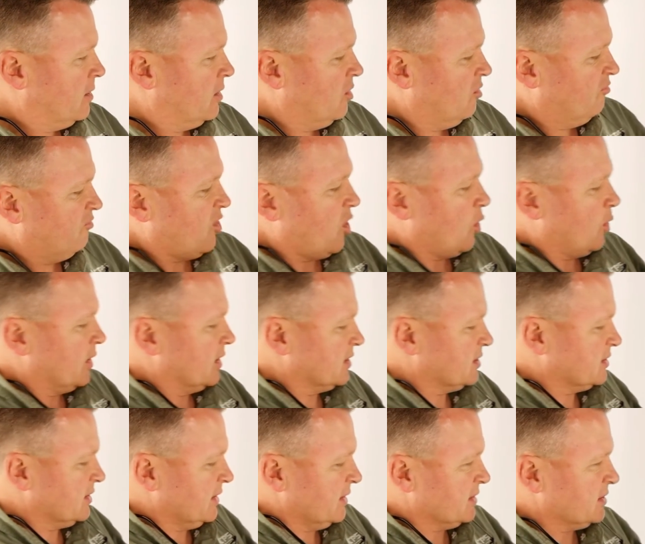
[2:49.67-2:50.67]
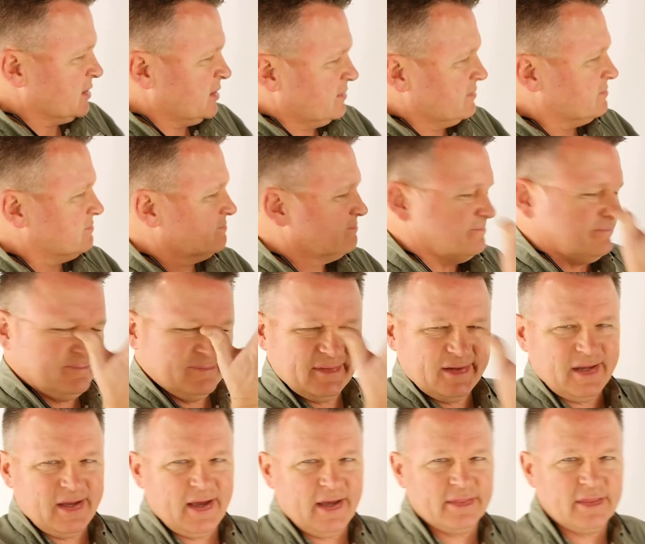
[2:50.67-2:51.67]
Forward assist.
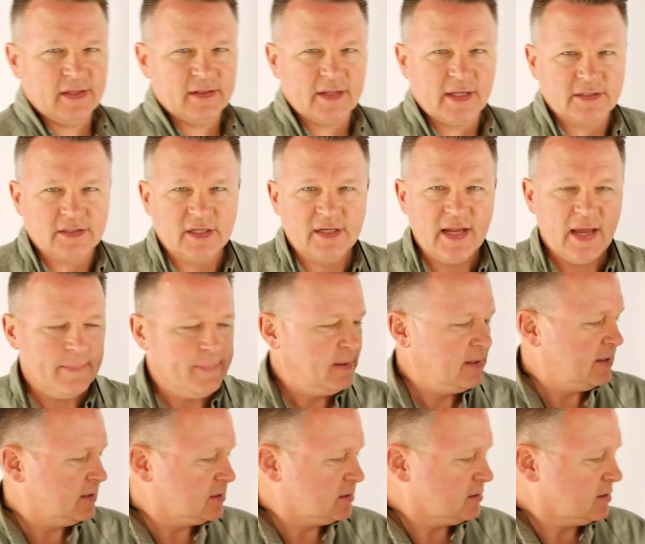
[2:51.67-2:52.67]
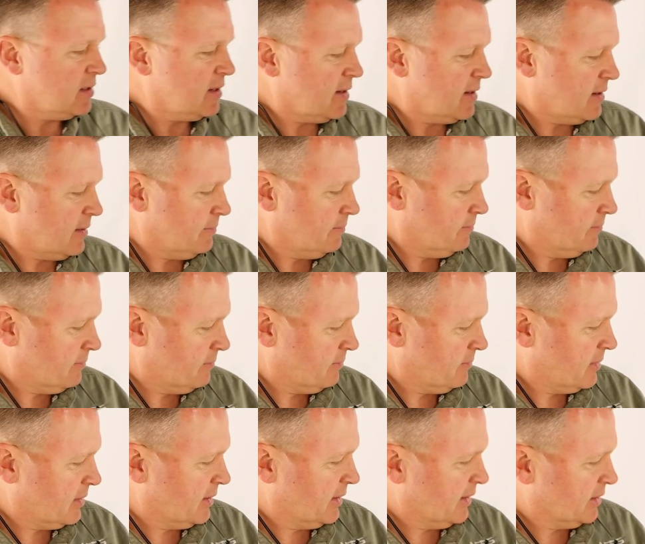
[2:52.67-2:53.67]
I think that's a nebulous
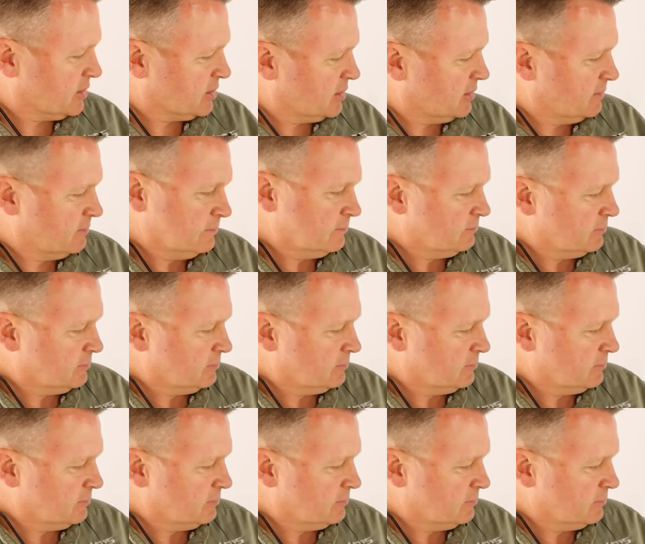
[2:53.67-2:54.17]
addition.